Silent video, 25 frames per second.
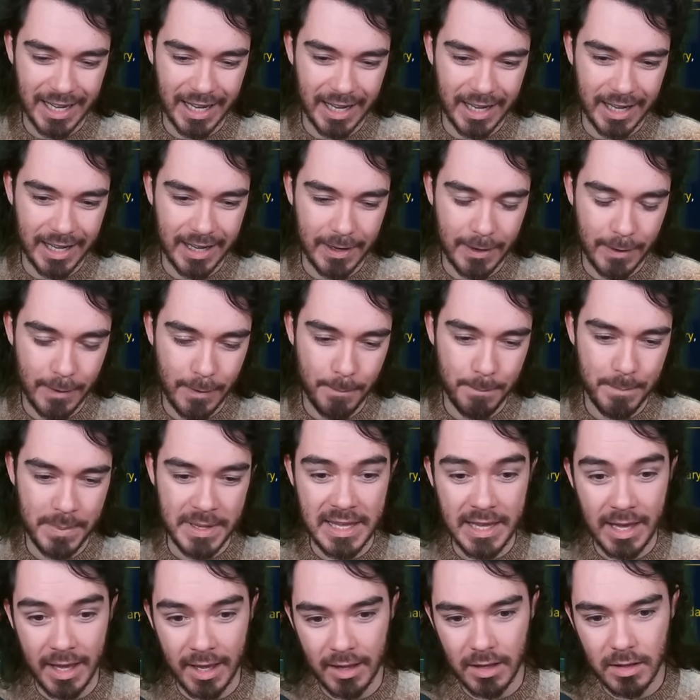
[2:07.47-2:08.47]
Uh, but
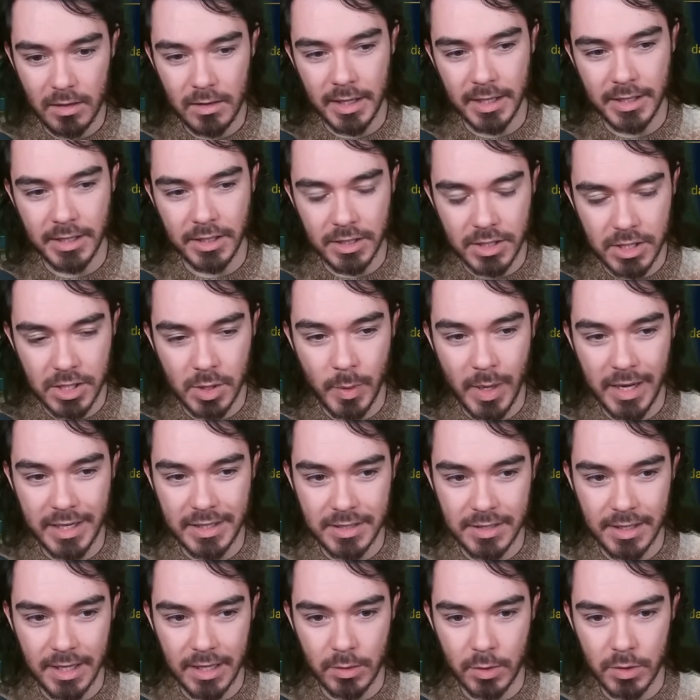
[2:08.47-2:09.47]
yeah, like 2x
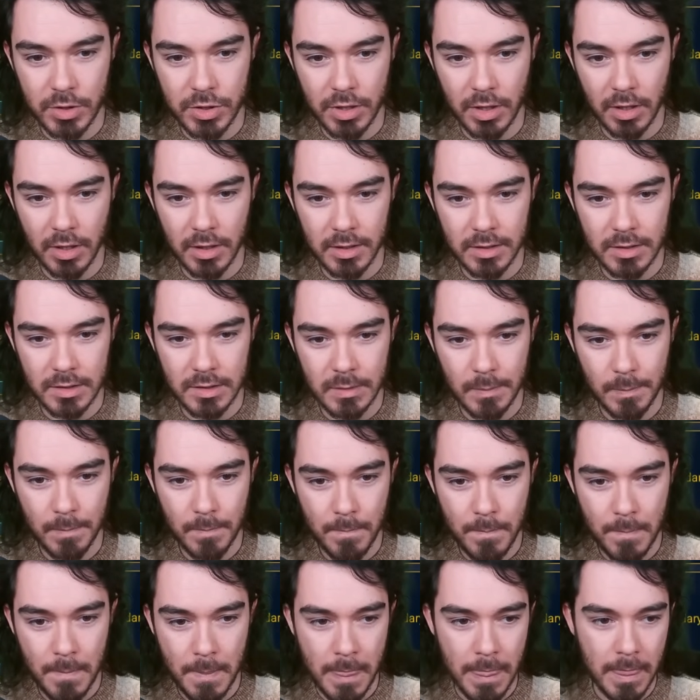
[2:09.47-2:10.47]
Sacred Shards,
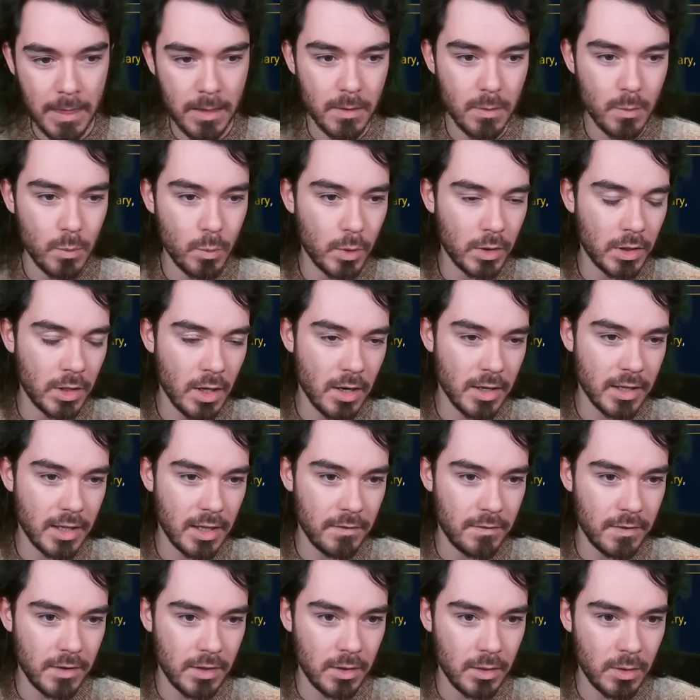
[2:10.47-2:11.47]
will not
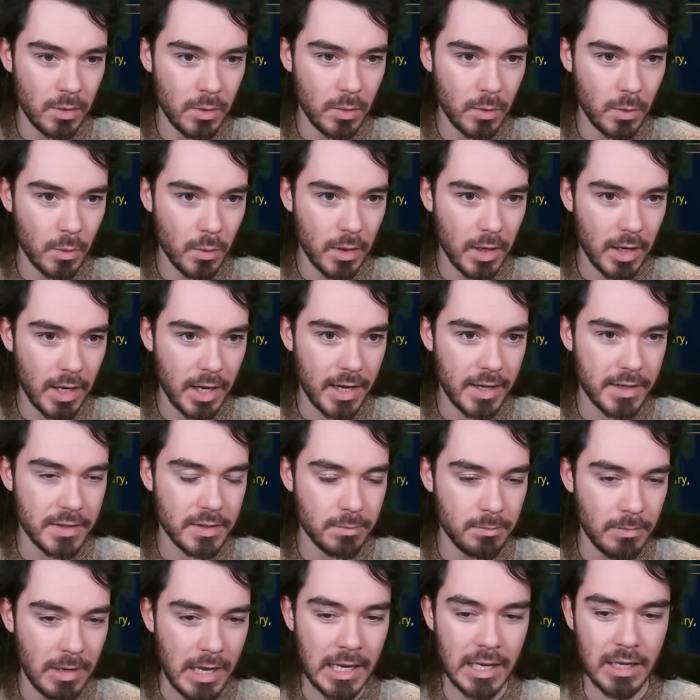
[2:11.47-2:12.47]
give you as
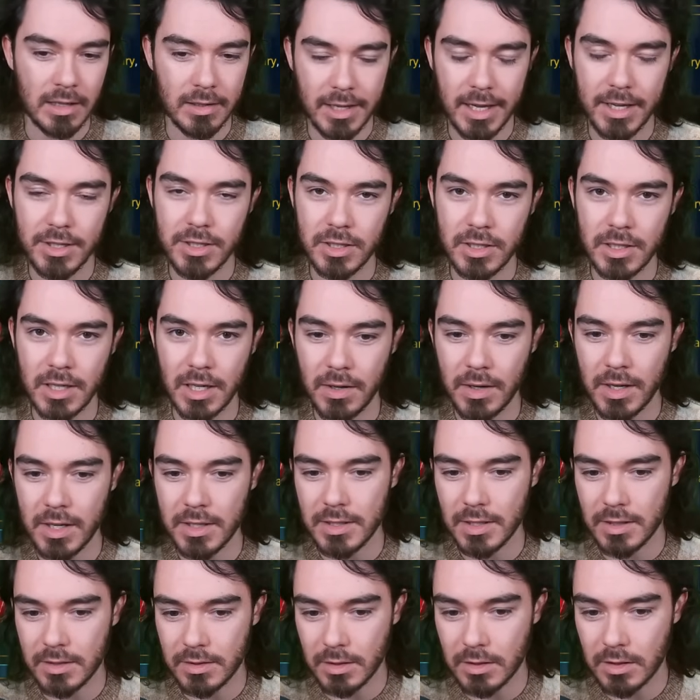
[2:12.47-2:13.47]
many legendaries
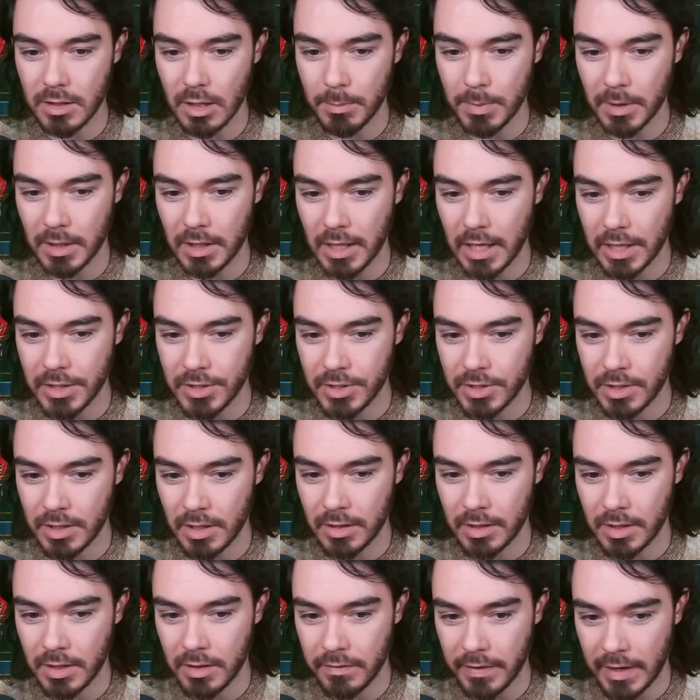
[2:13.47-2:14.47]
as a double
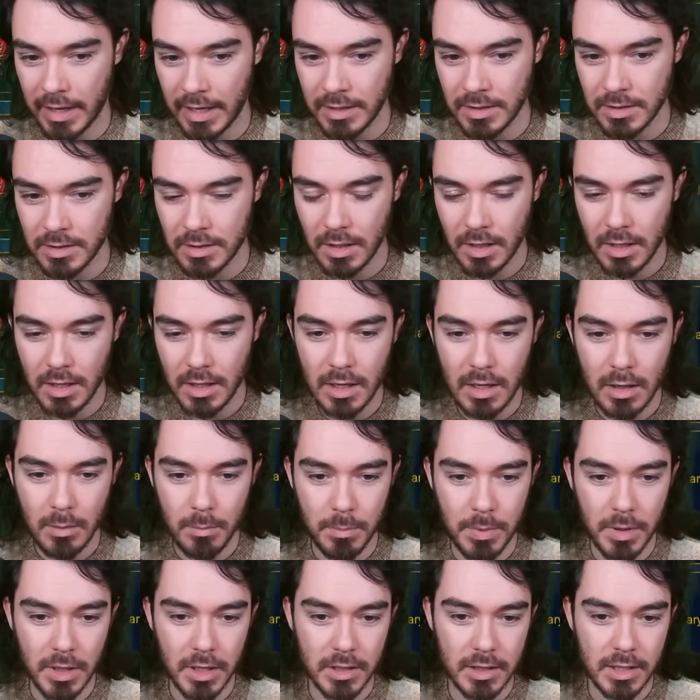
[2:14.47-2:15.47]
legendary event.
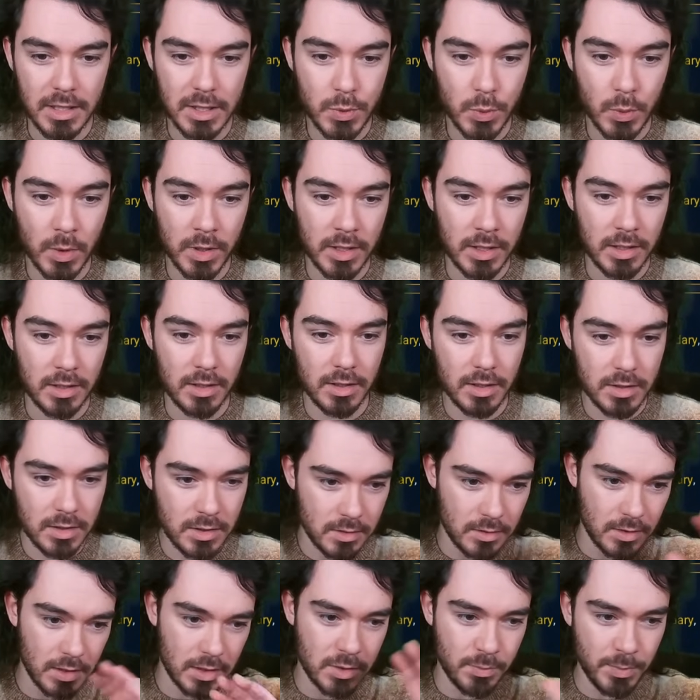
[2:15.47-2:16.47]
But this one, it's
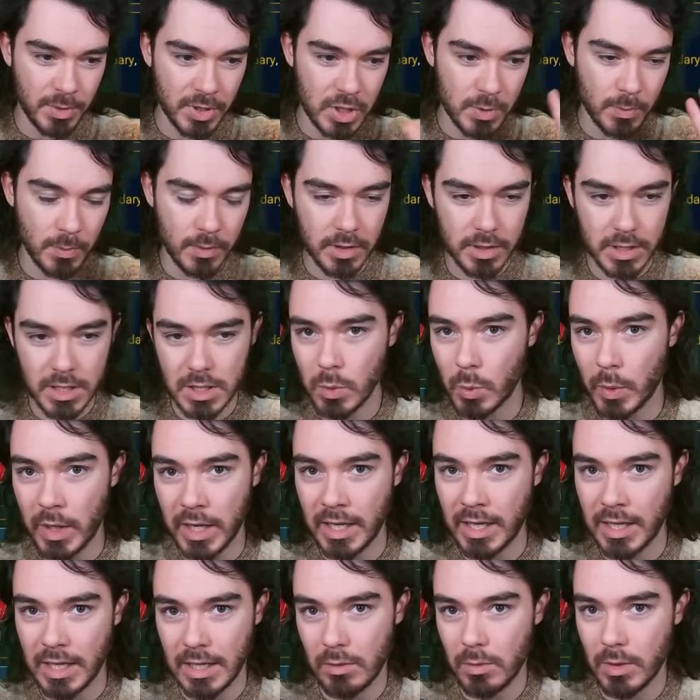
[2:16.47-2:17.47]
it's much more
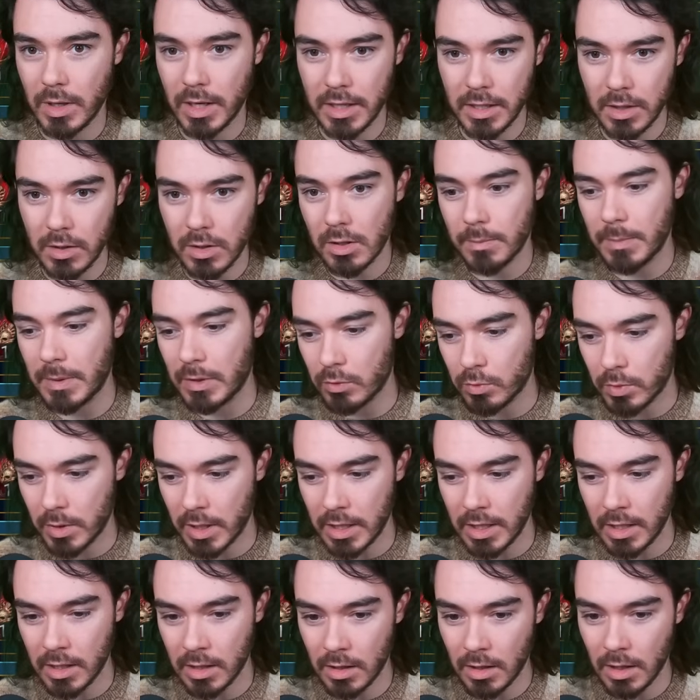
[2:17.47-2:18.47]
swingy, right? You could be
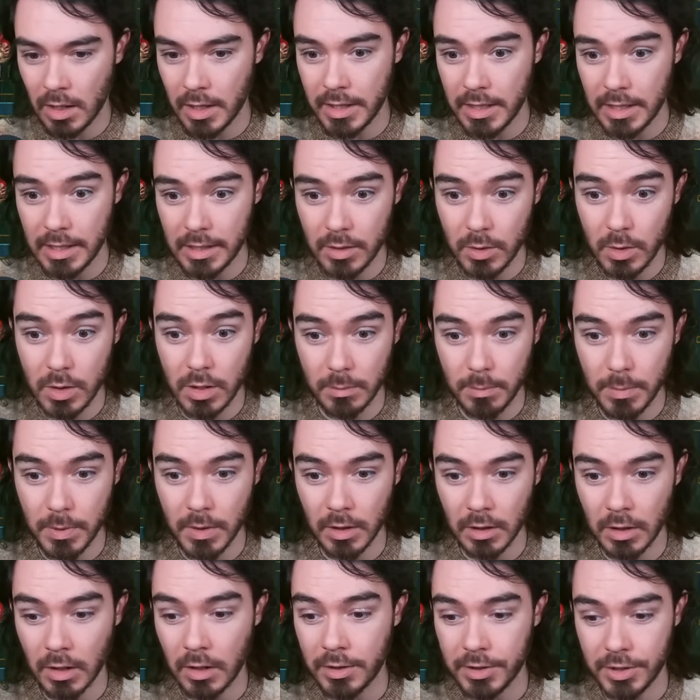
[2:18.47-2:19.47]
really unlucky. You could
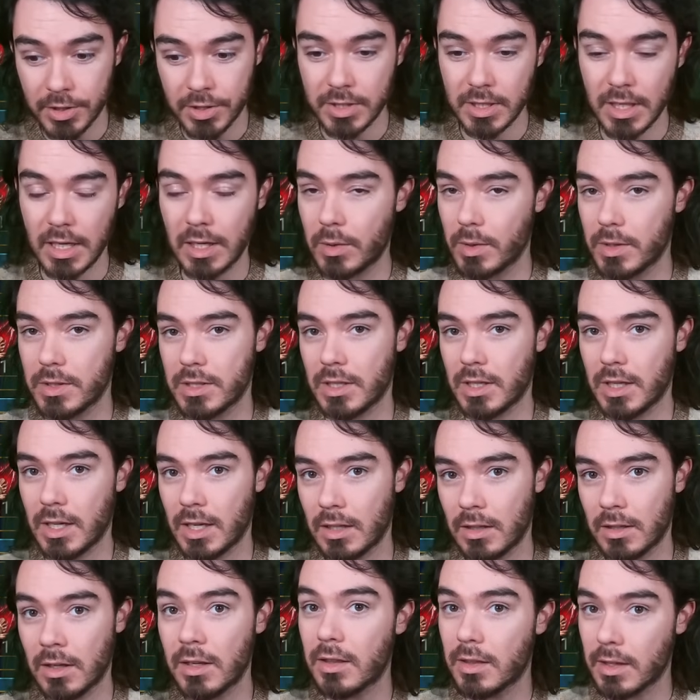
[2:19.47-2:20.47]
pull all your sacreds and
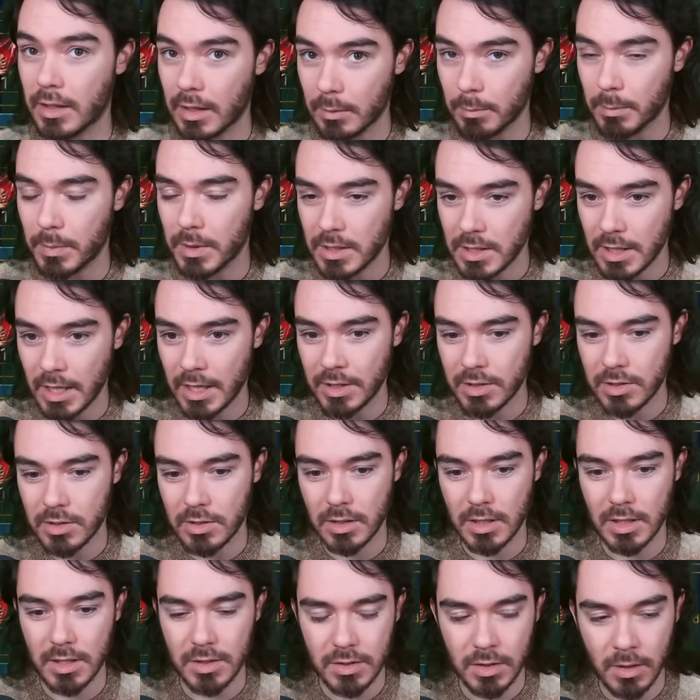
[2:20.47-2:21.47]
get nothing
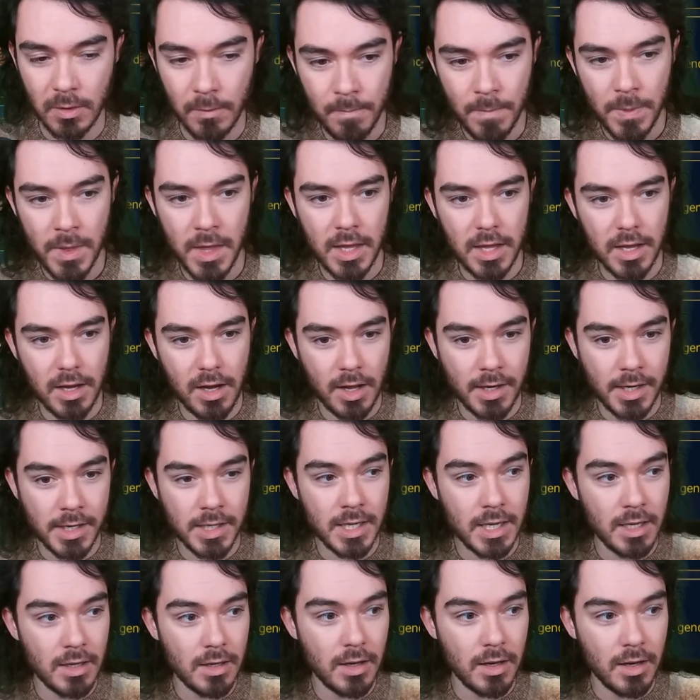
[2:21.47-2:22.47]
potentially. So you kind of
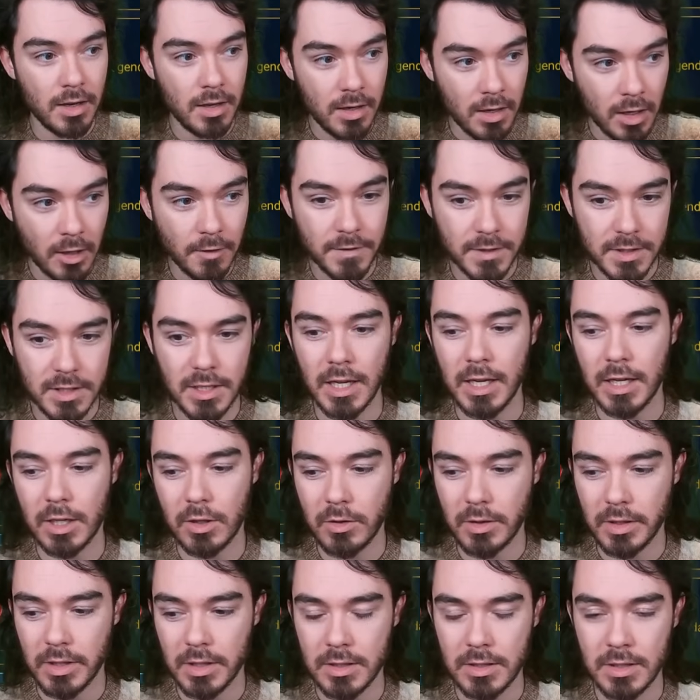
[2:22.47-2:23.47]
need enough
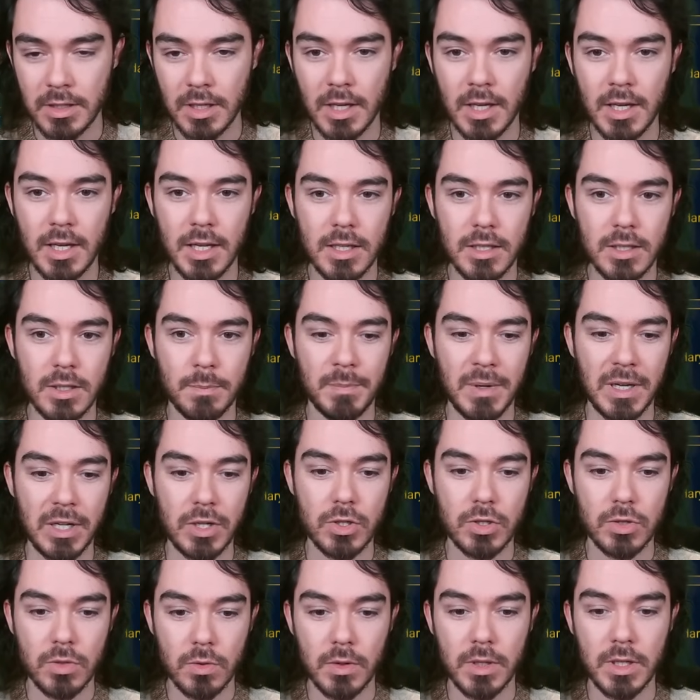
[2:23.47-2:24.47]
sacreds to make
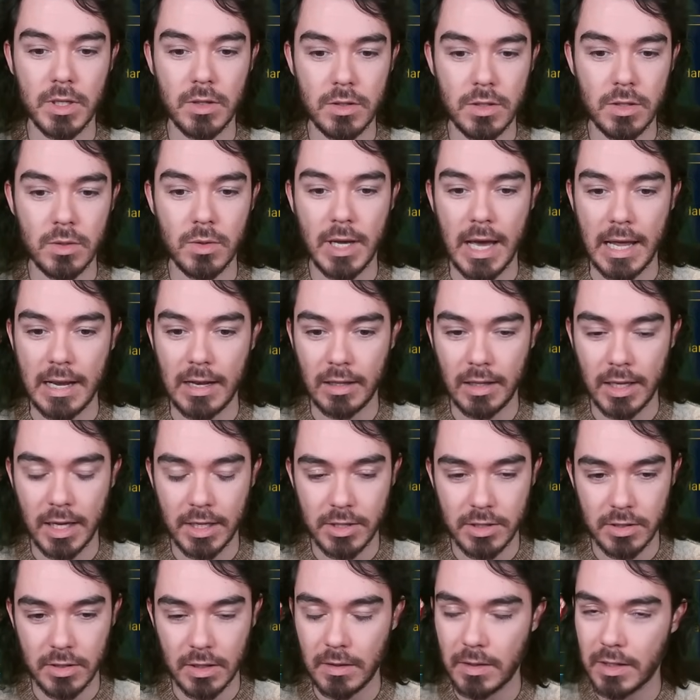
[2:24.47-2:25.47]
sure you do get a
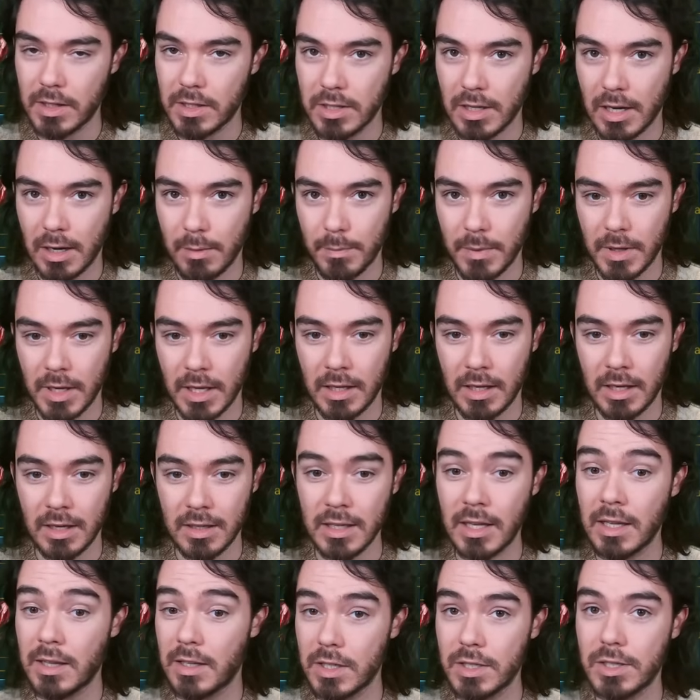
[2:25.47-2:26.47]
legendary champion. And
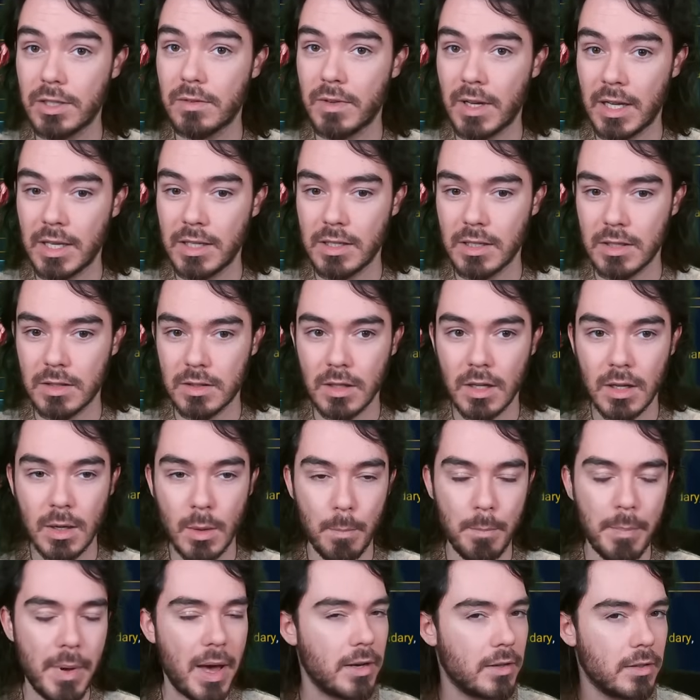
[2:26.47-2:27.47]
then this event is
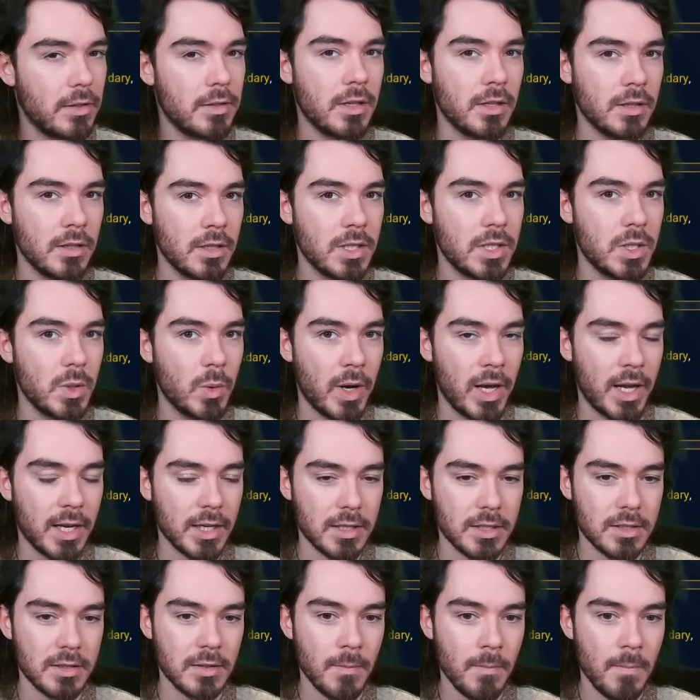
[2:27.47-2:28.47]
better than a
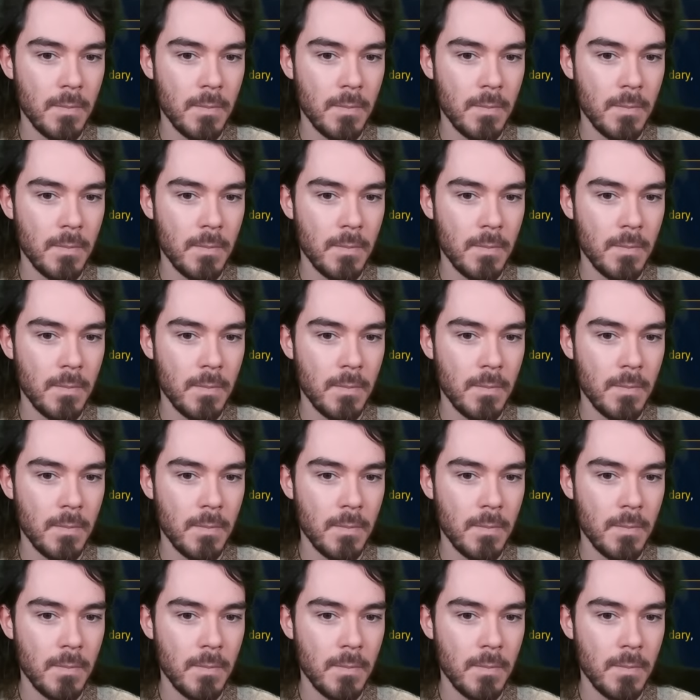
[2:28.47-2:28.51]
2x.